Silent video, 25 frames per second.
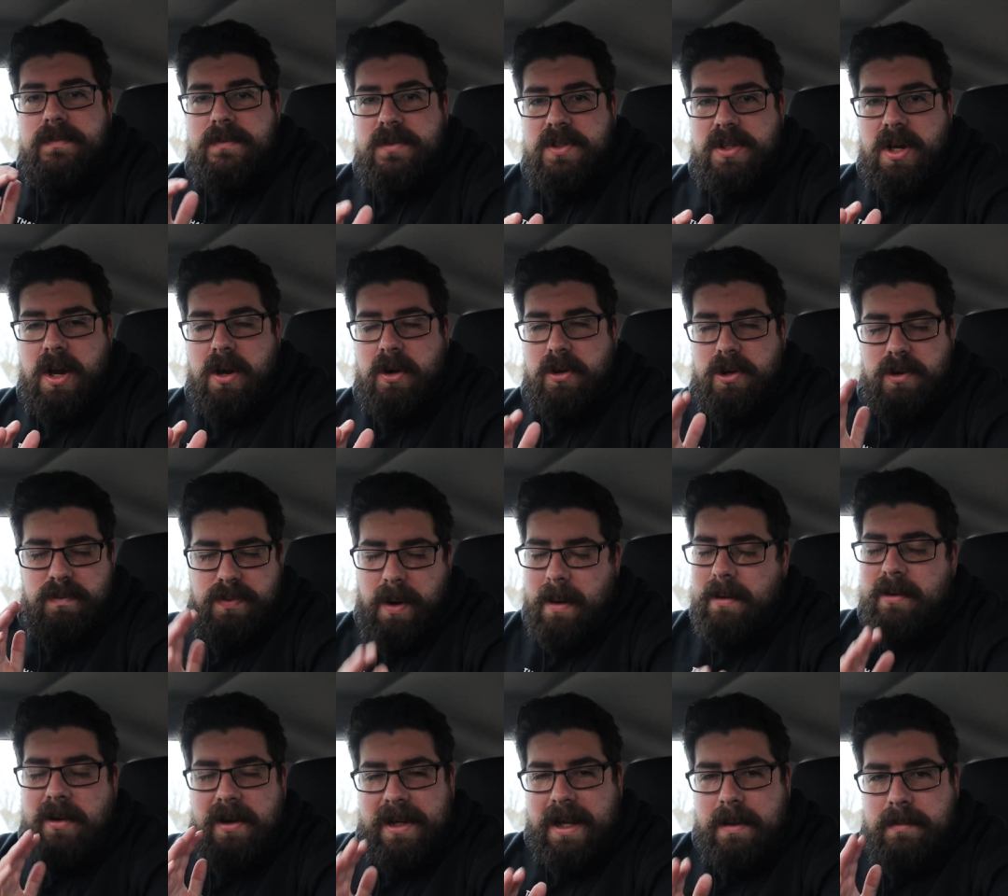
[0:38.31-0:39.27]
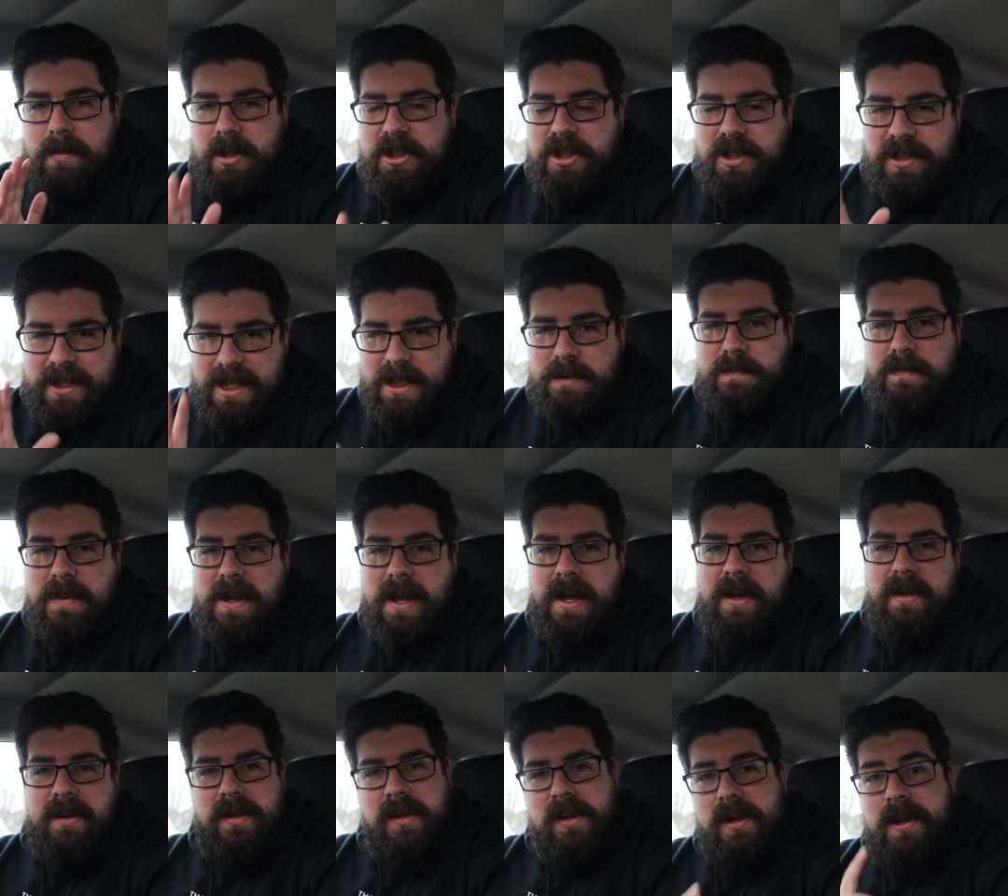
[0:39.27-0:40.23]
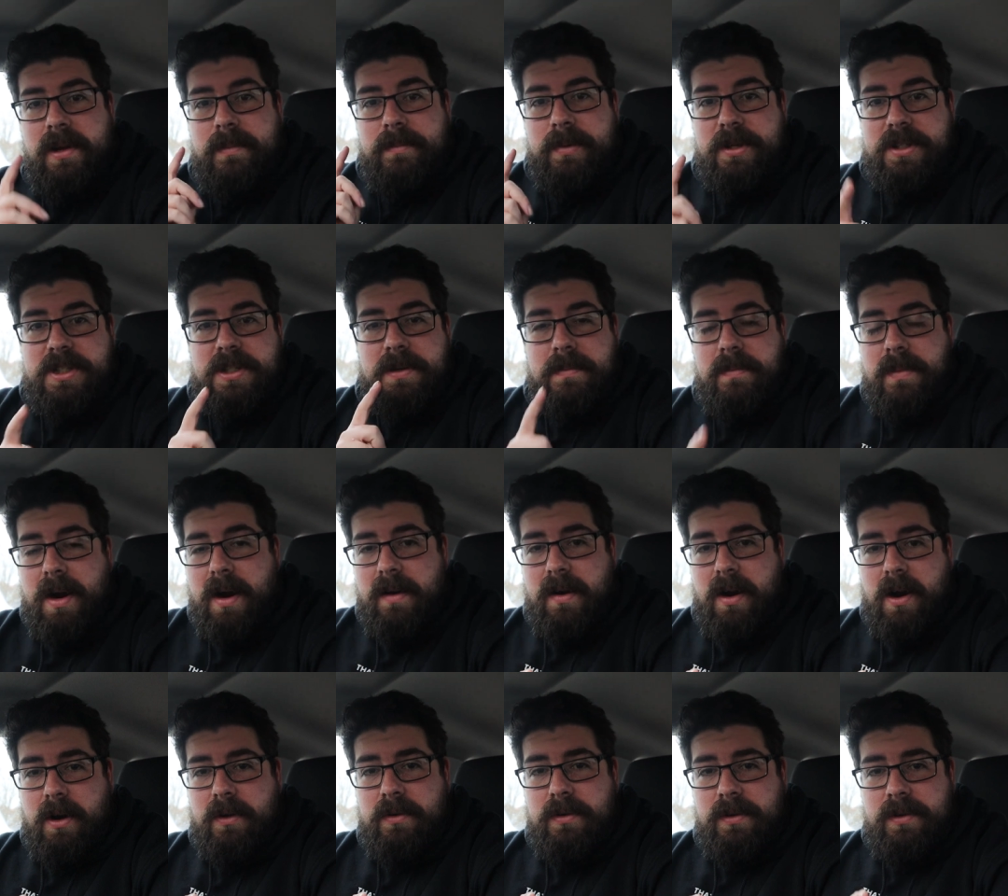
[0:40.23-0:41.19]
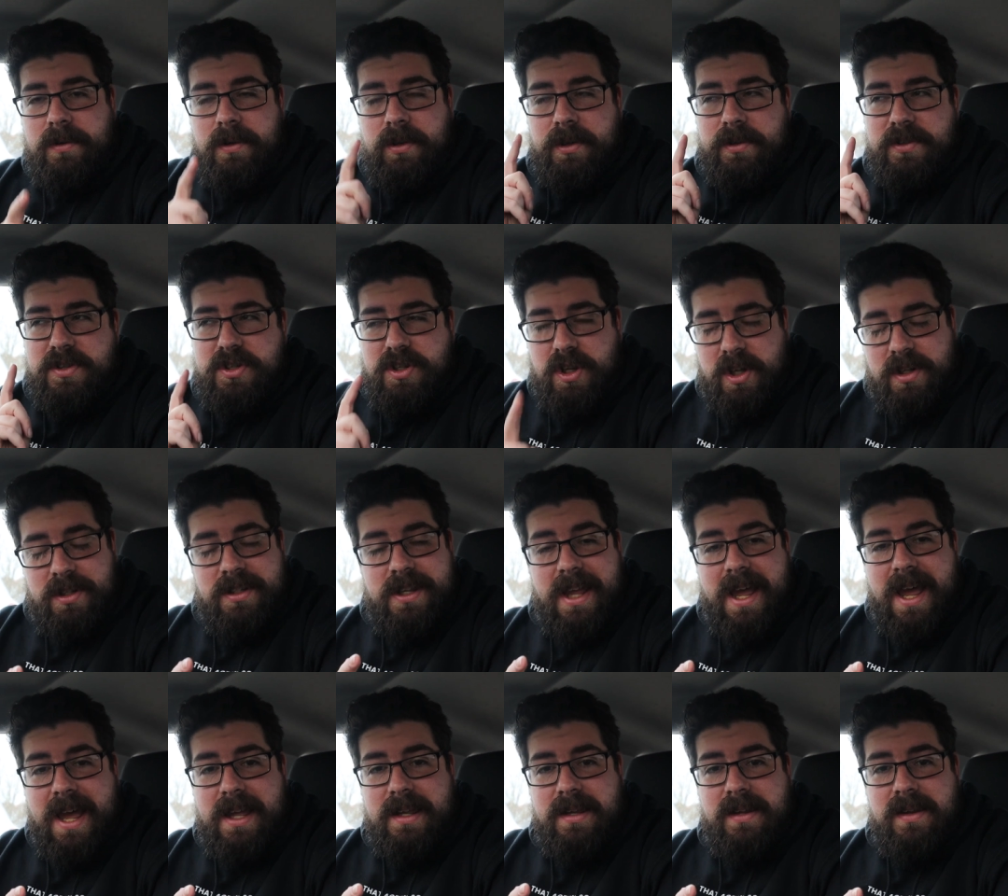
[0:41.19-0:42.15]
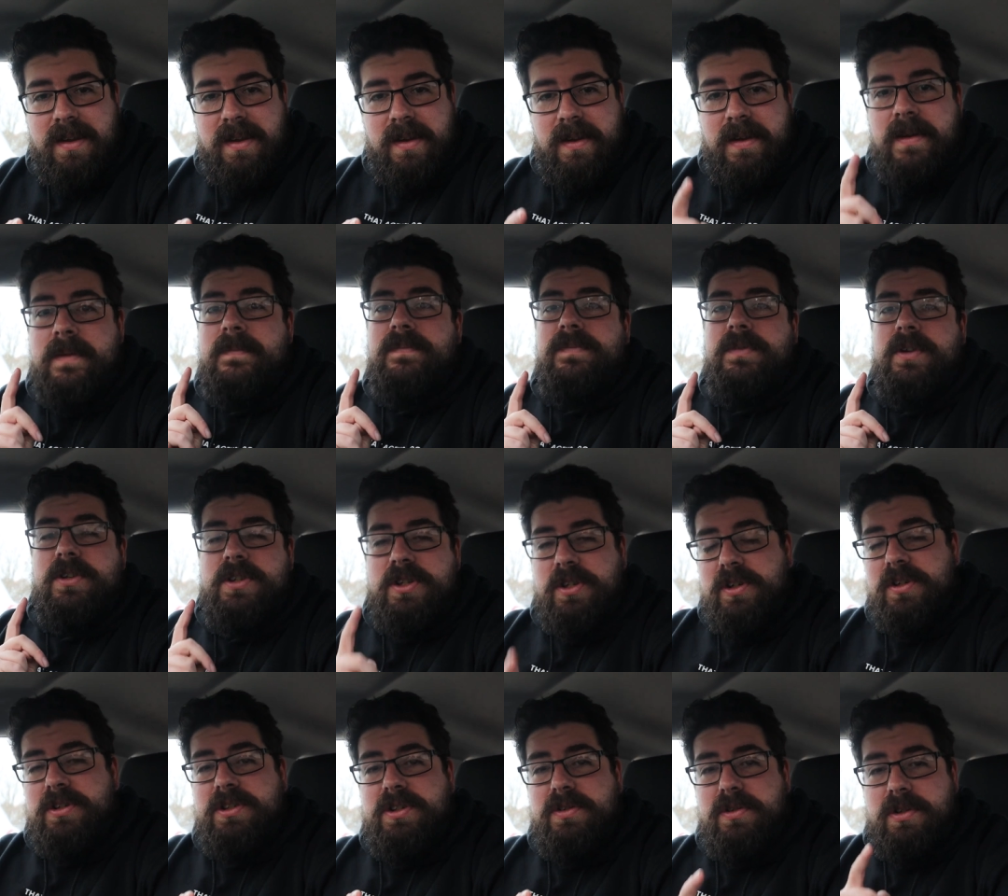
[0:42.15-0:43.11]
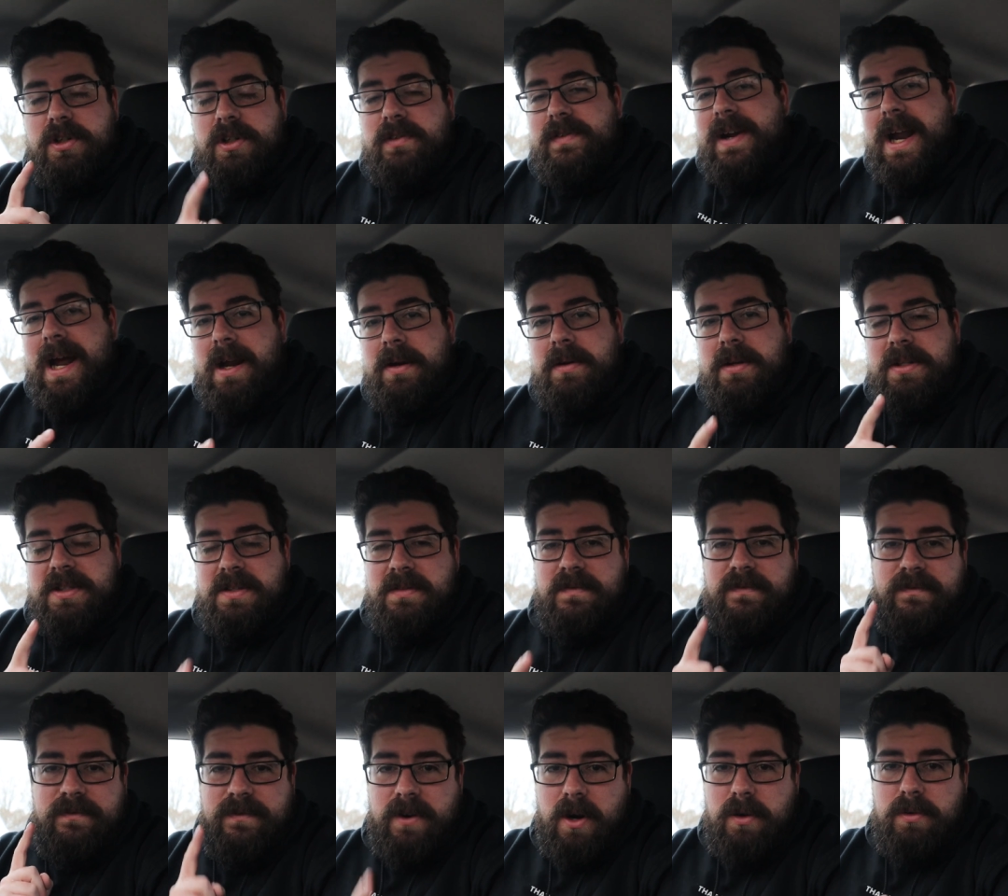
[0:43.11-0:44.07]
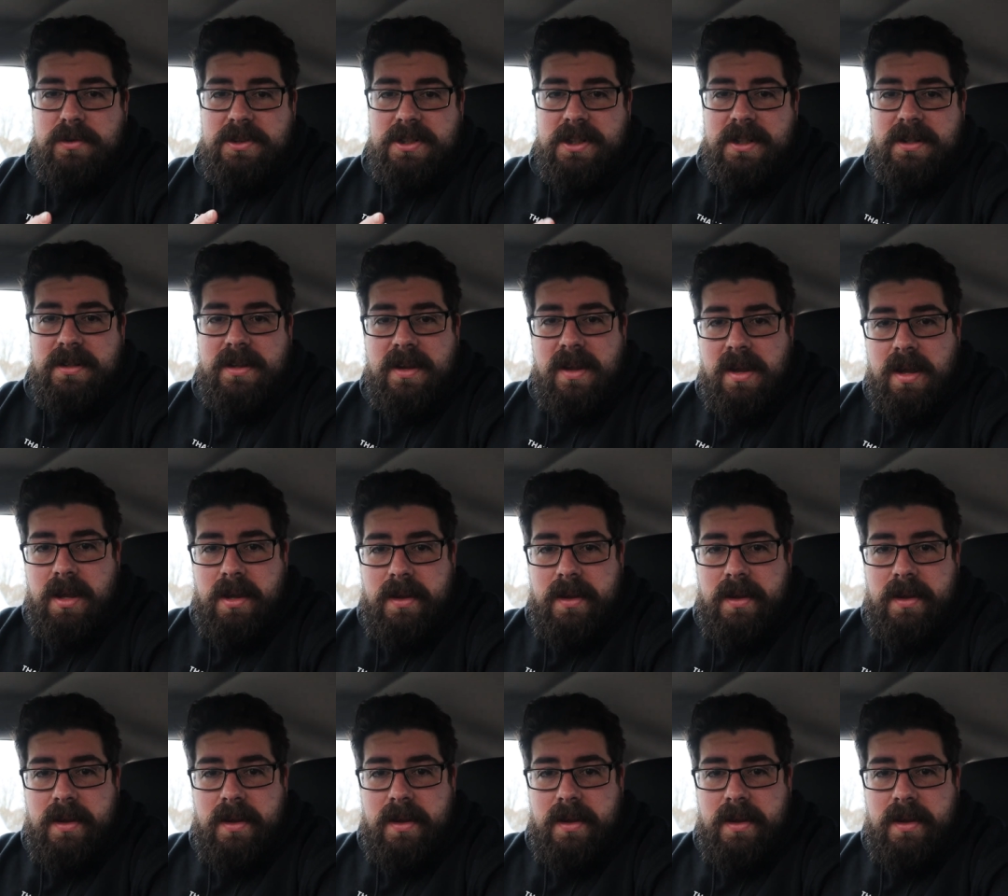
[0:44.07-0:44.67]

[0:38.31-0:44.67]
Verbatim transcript: So you probably won't get much of this bit, but tomorrow, on Sunday, as long as all the ground isn't frozen,